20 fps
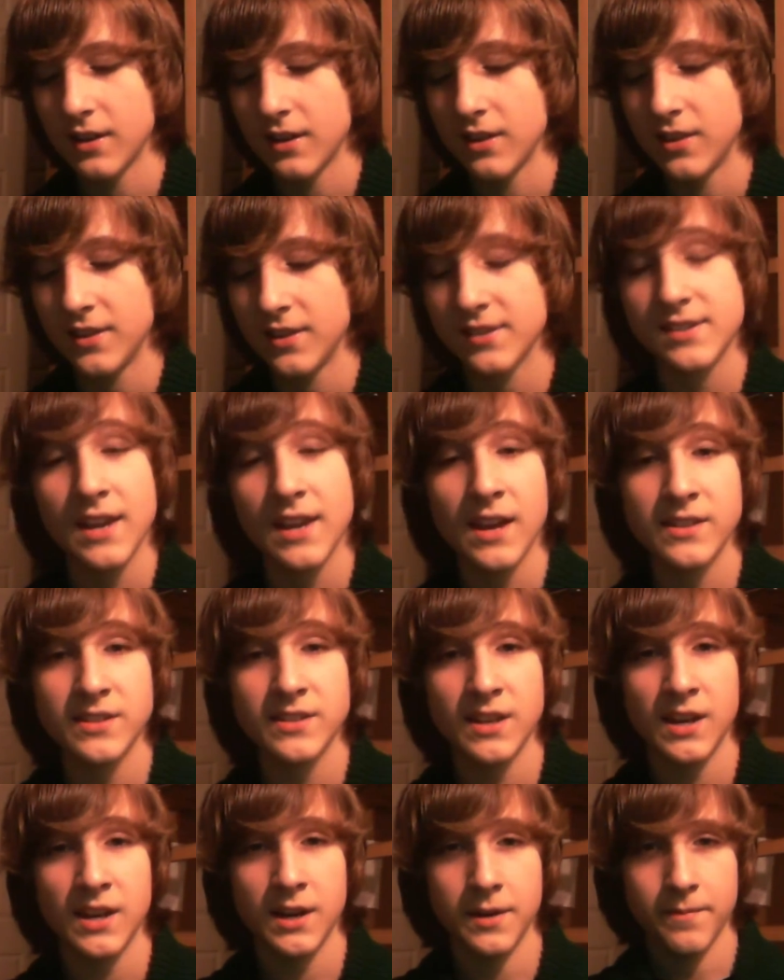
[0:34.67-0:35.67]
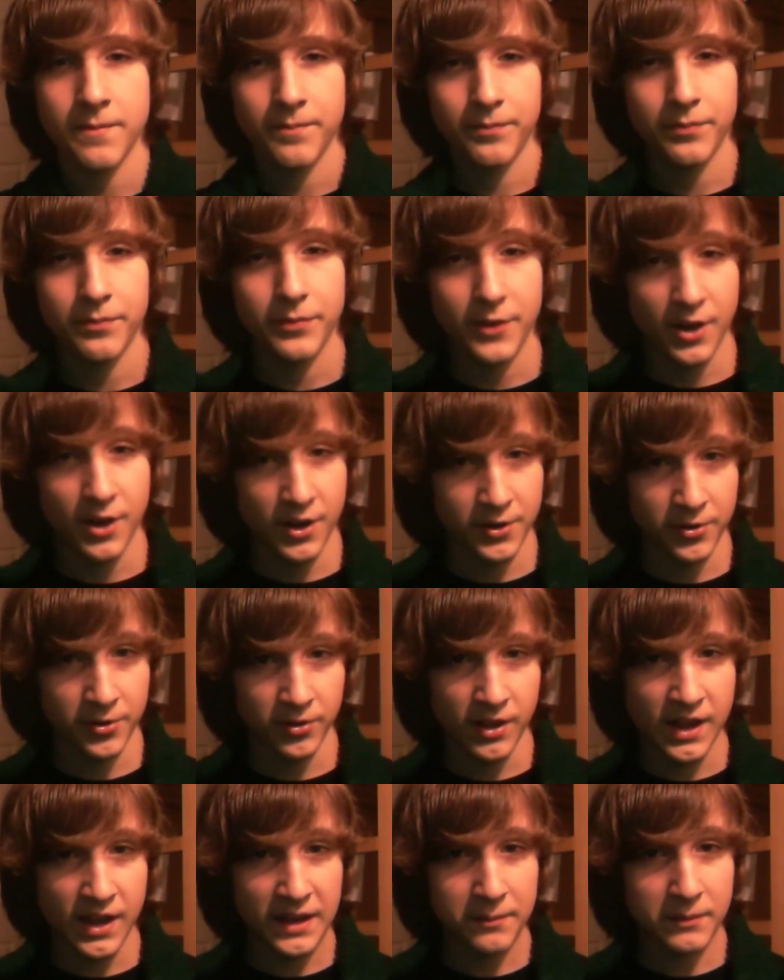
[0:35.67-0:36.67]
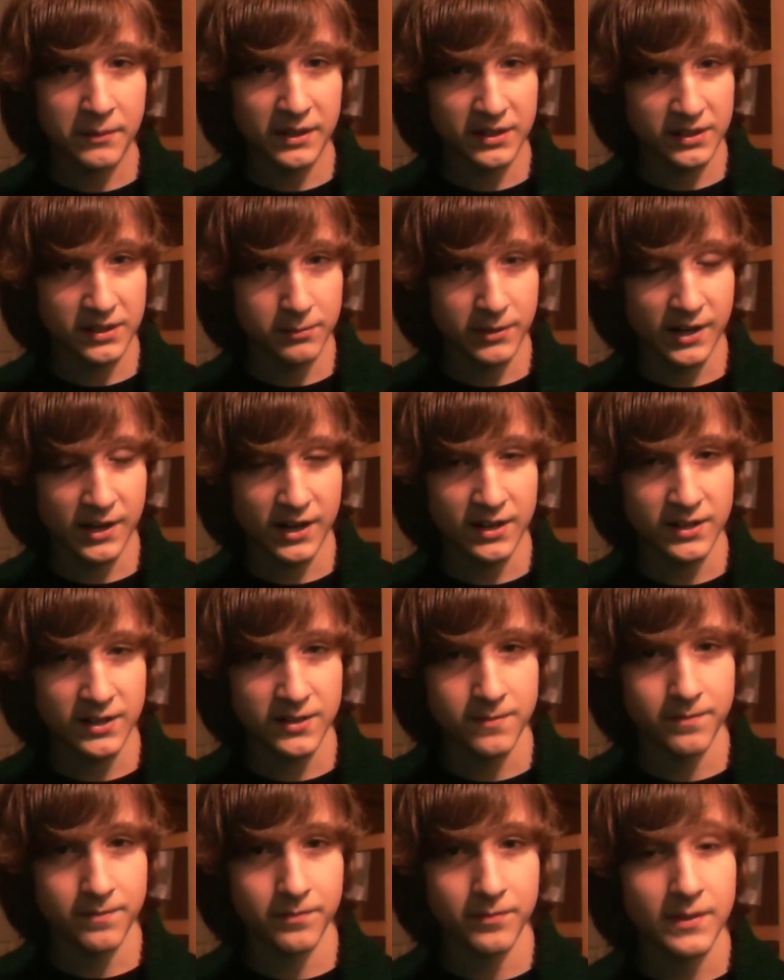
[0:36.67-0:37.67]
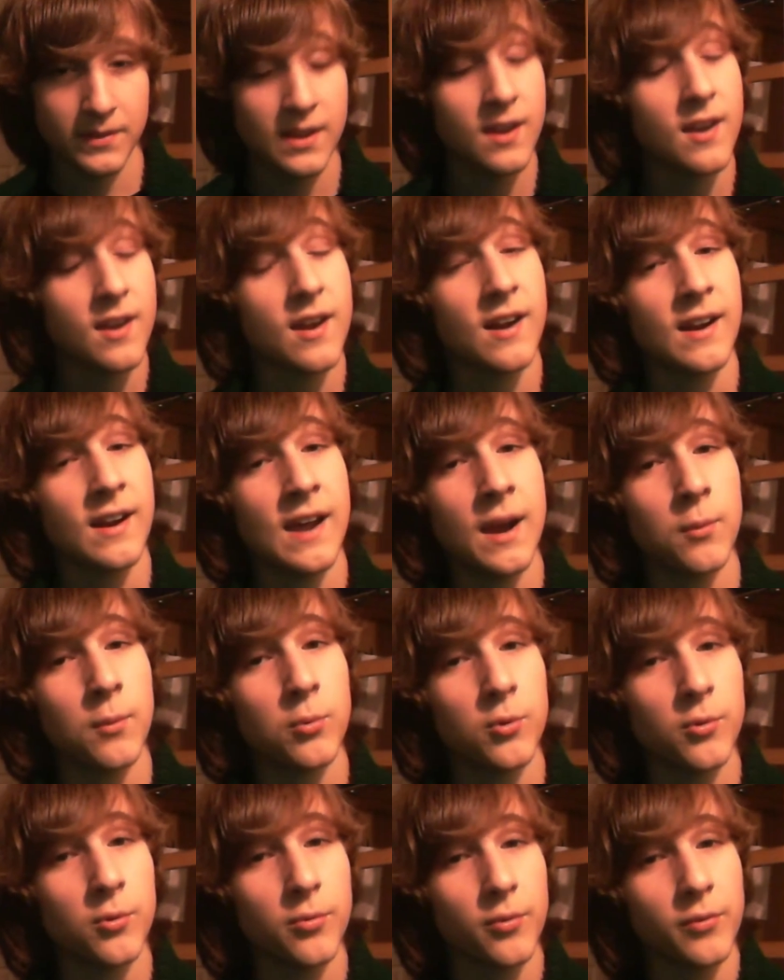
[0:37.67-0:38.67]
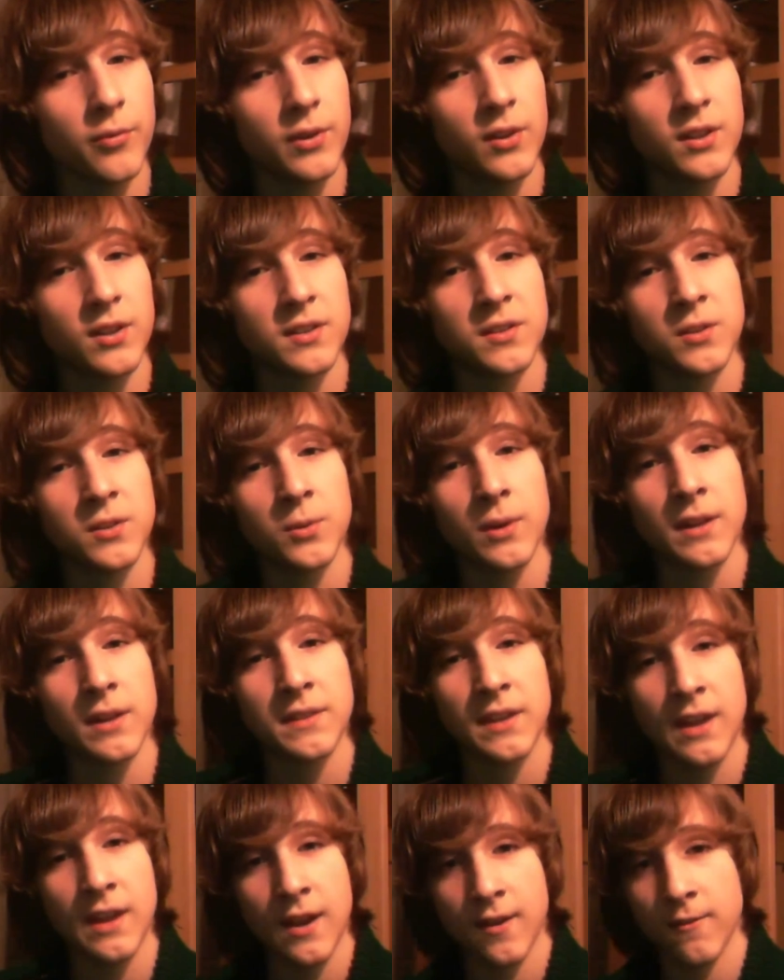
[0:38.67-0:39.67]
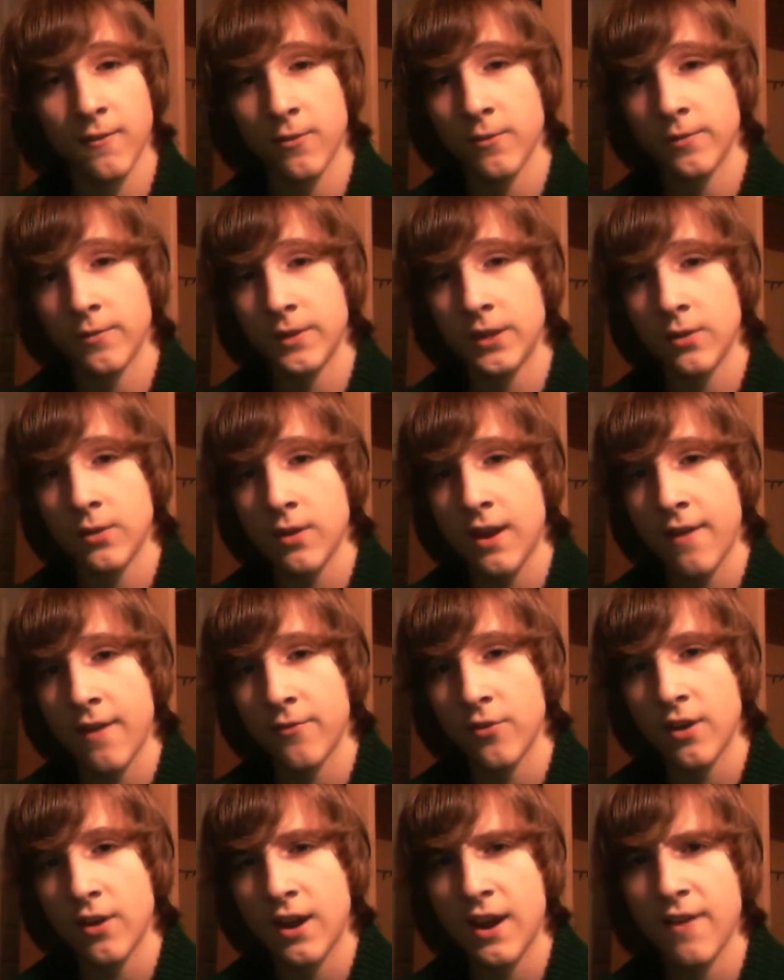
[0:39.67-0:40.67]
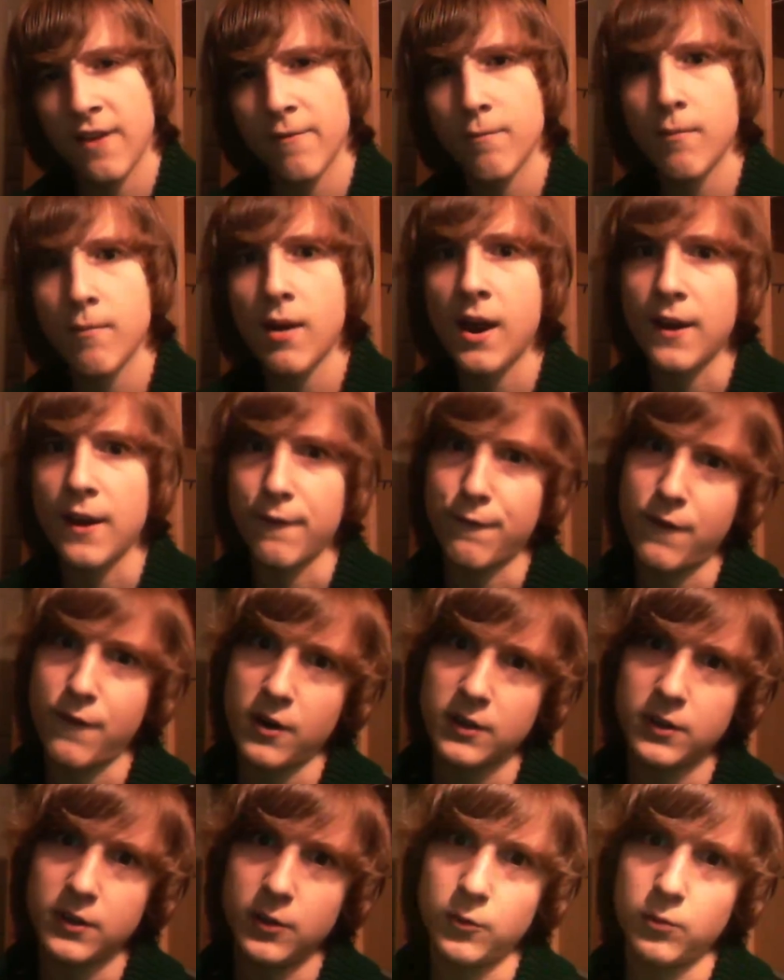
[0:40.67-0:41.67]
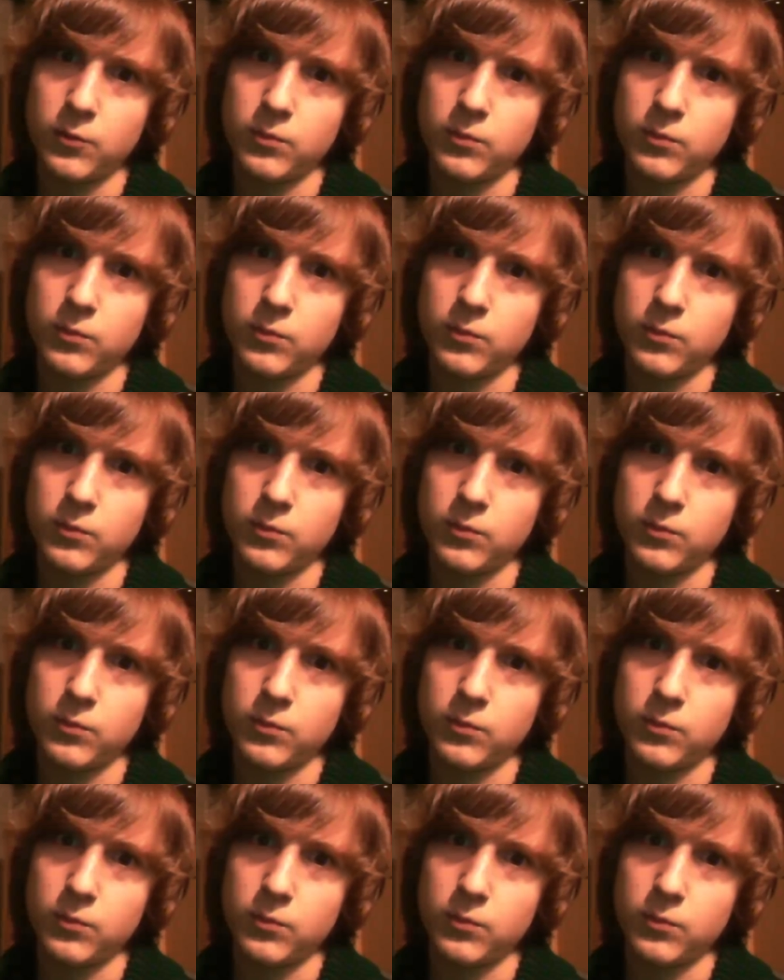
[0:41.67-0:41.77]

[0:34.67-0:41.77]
This has a underlying meaning behind it, and I will reveal it to you at the end of the video after I have mind f***ed you.